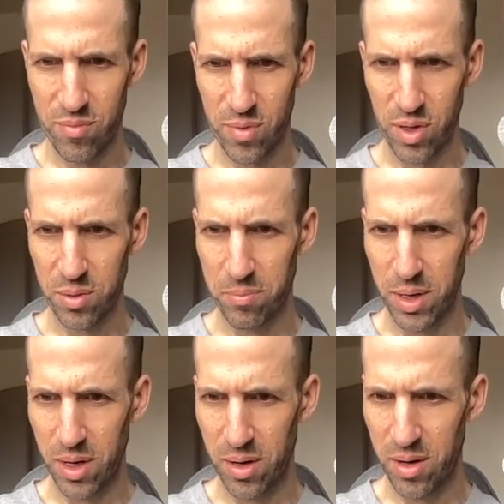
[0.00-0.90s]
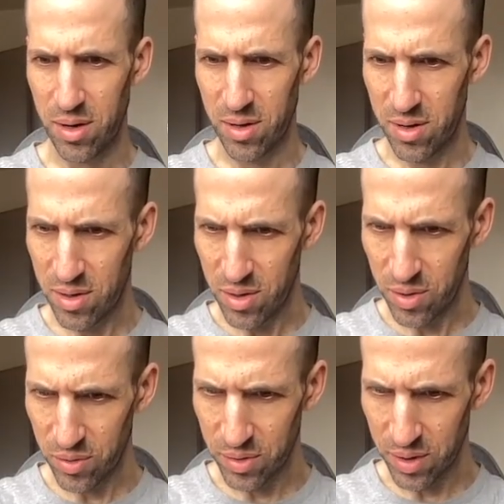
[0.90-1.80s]
Mark Beyer,
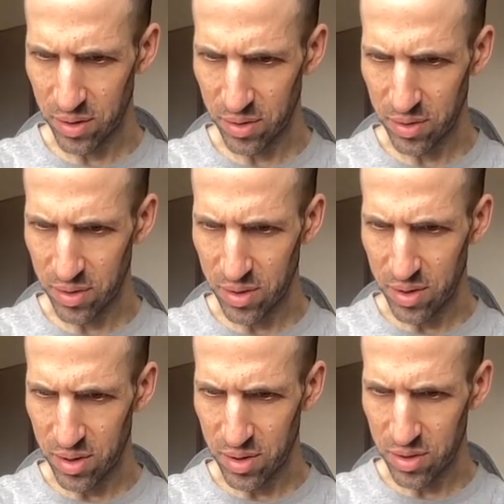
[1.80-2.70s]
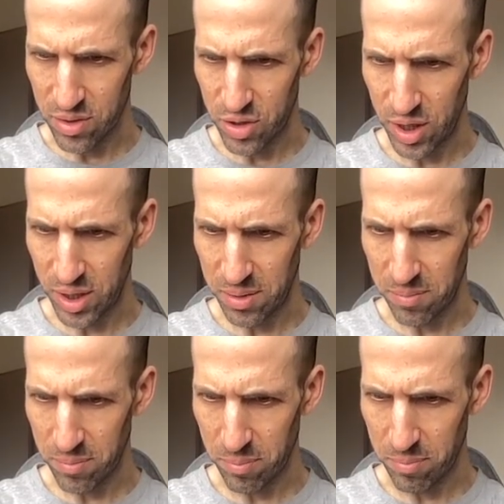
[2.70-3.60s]
who's this?
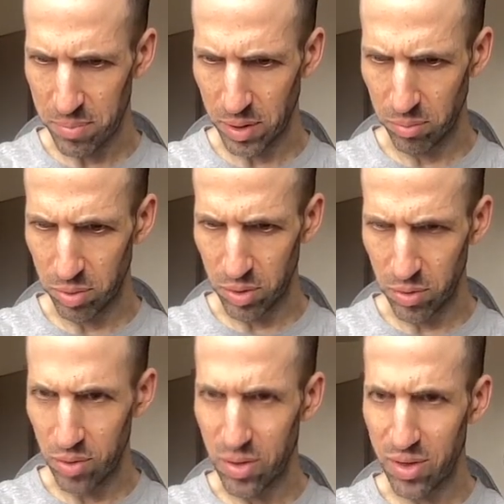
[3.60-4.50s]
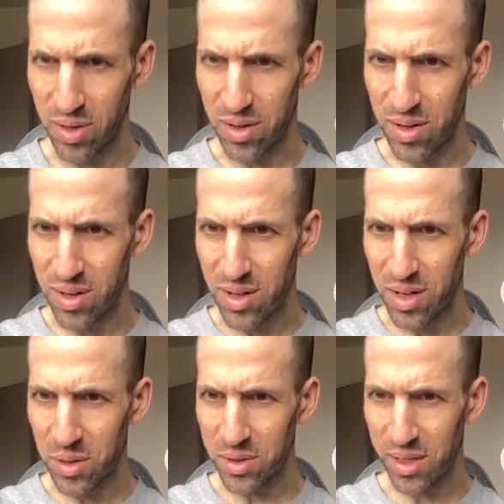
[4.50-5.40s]
Gene Bilbrew.
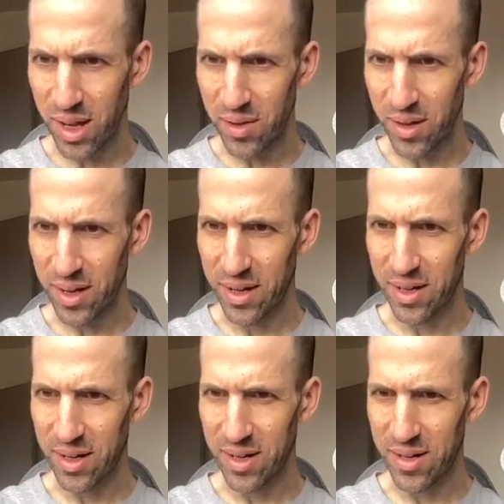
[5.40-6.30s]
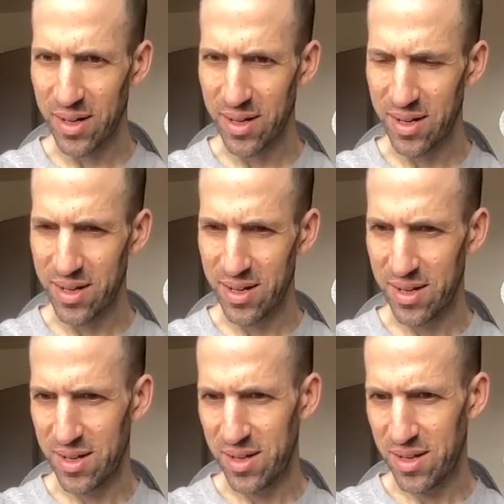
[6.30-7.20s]
Looks kind of like, uh,
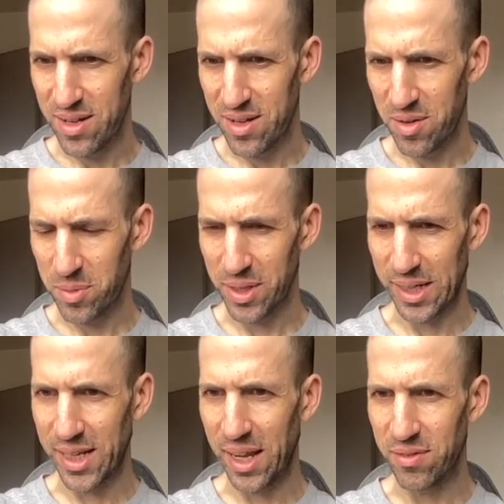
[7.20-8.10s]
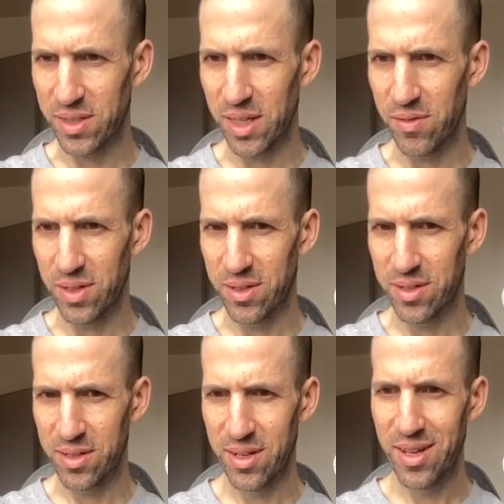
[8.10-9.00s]
almost like Dave Stevens,
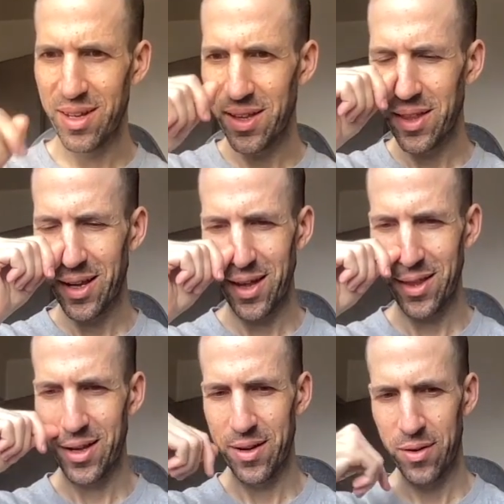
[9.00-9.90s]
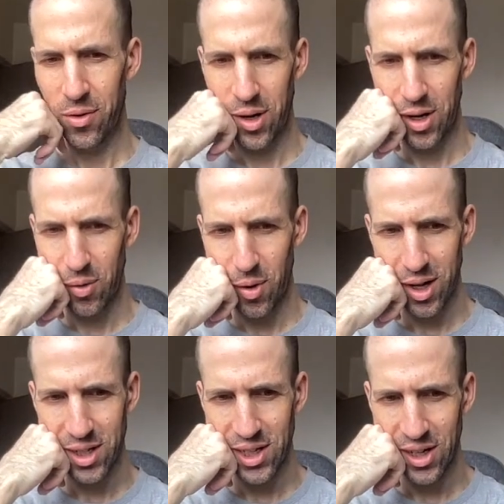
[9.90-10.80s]
the guy that created
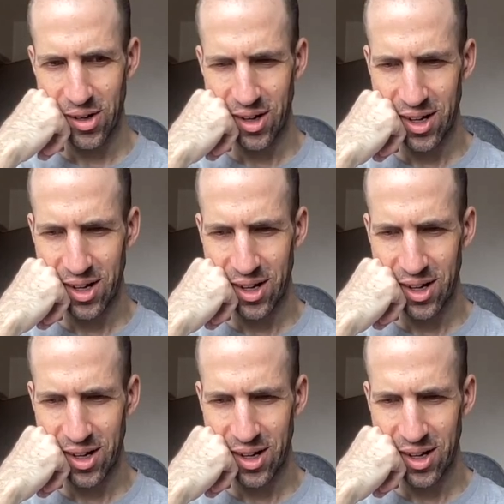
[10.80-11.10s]
Rocketeer.